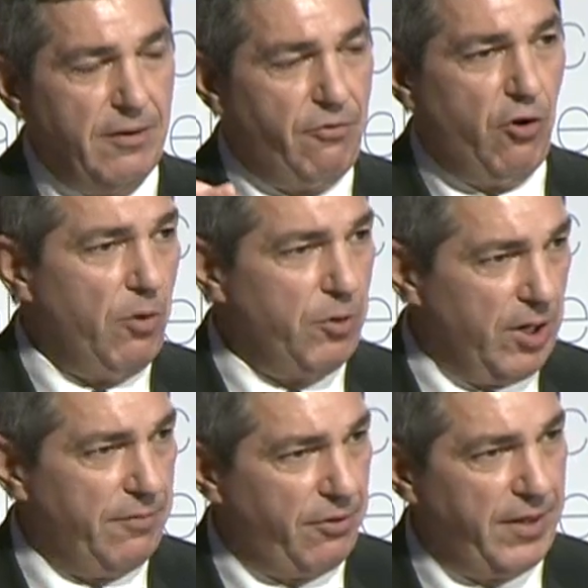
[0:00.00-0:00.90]

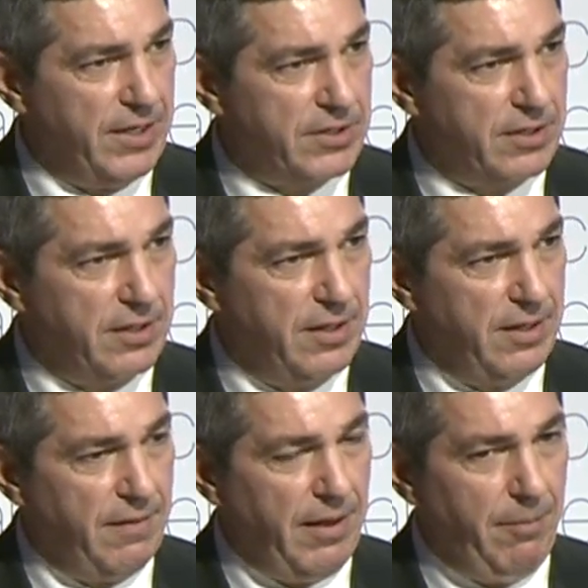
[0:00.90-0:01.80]
formula for this.
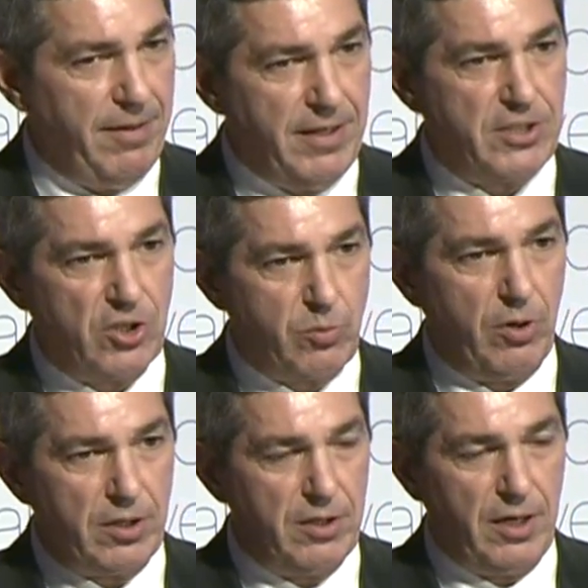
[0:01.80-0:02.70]
I mean, this is
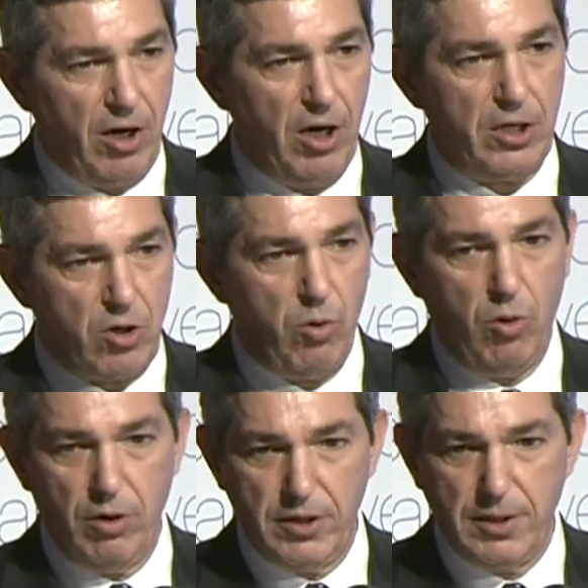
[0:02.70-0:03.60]
what
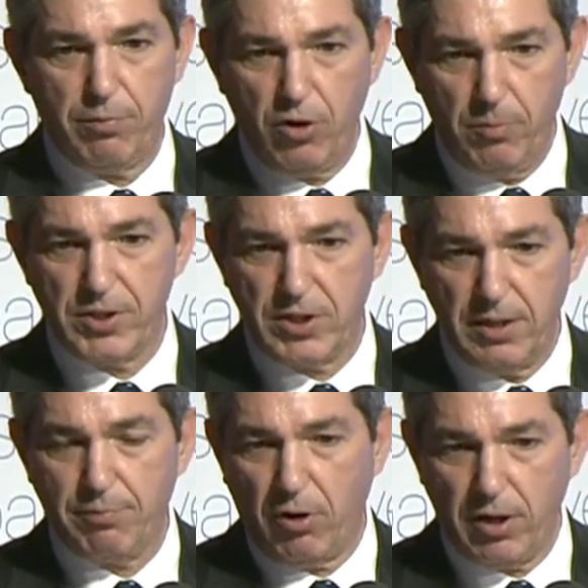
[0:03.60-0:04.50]
hardcore diplomacy
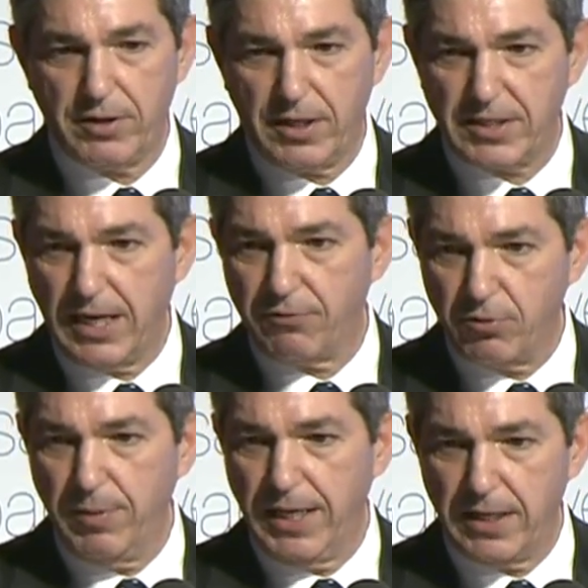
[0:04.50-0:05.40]
and politics have
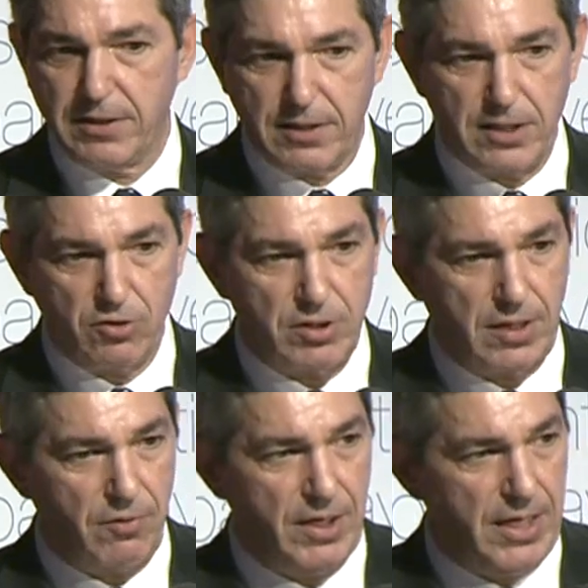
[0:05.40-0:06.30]
to make as decisions
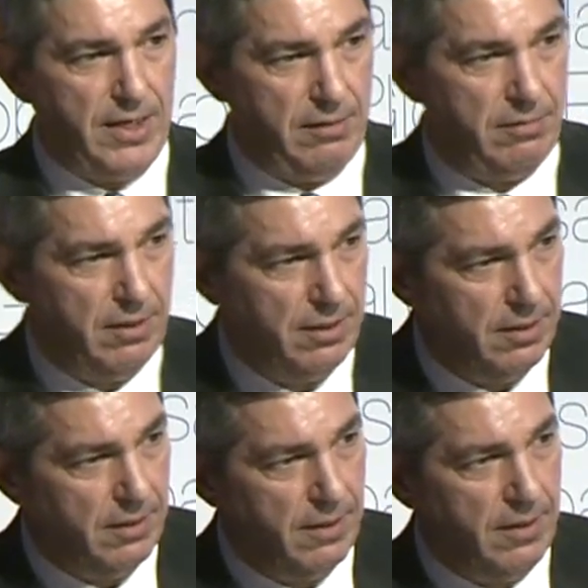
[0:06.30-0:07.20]
every day.
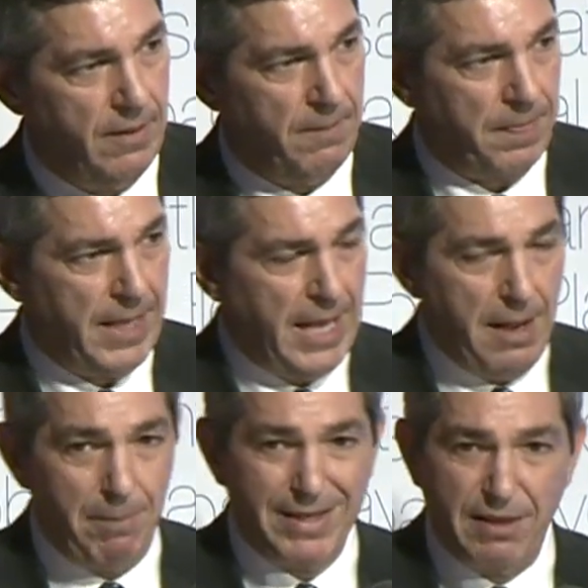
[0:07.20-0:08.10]

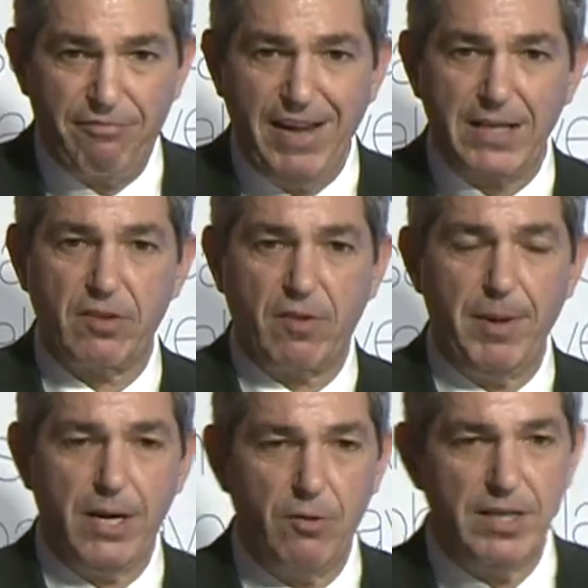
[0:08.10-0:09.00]
But the fact of the
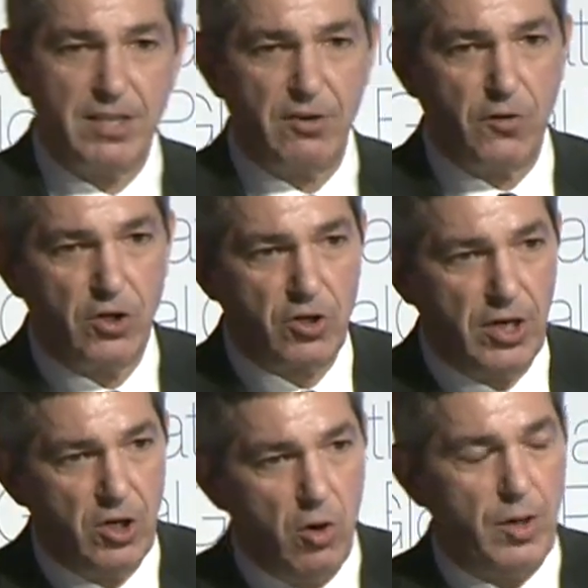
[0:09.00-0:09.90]
matter is there's
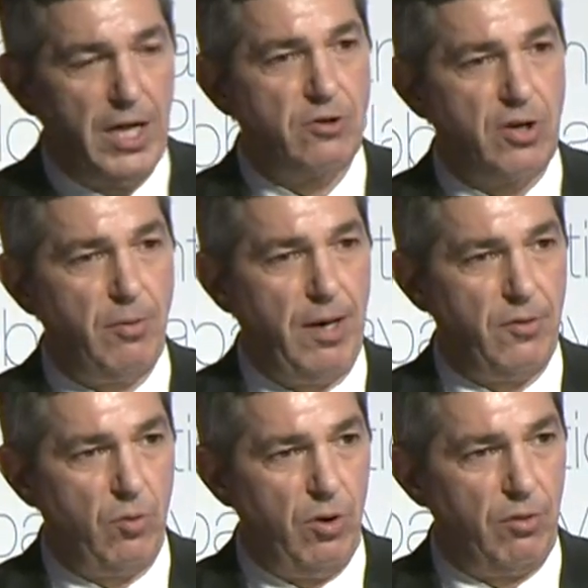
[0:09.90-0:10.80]
virtually no country around
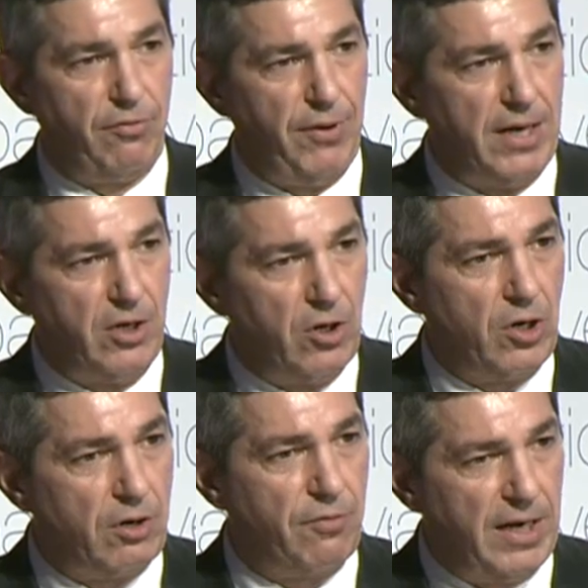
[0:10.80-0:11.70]
the world, friendly or
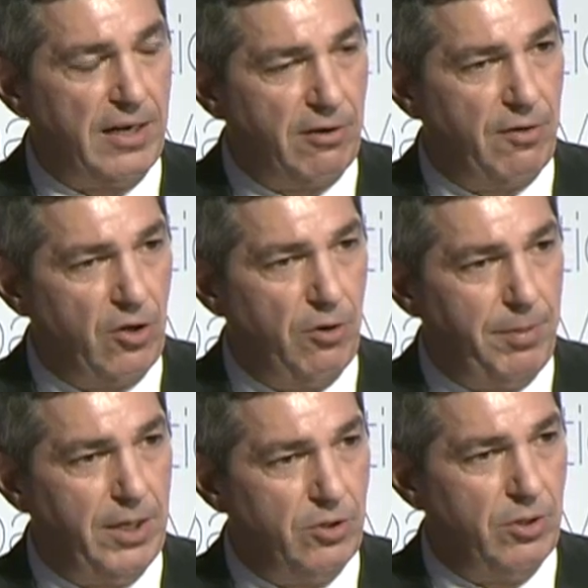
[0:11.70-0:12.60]
not friendly to the
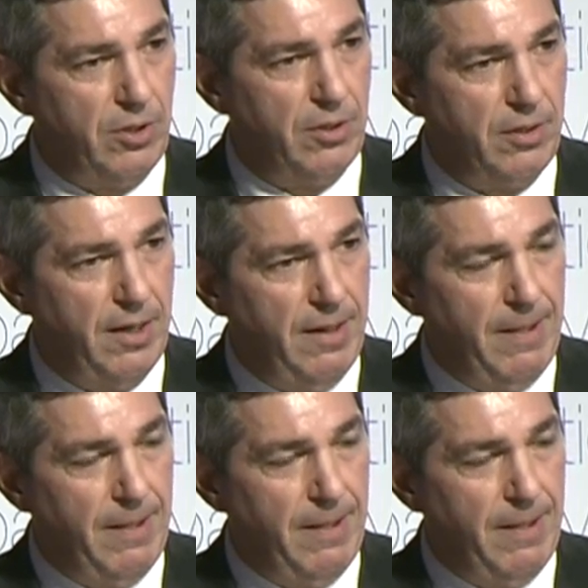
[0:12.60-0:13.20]
European Union,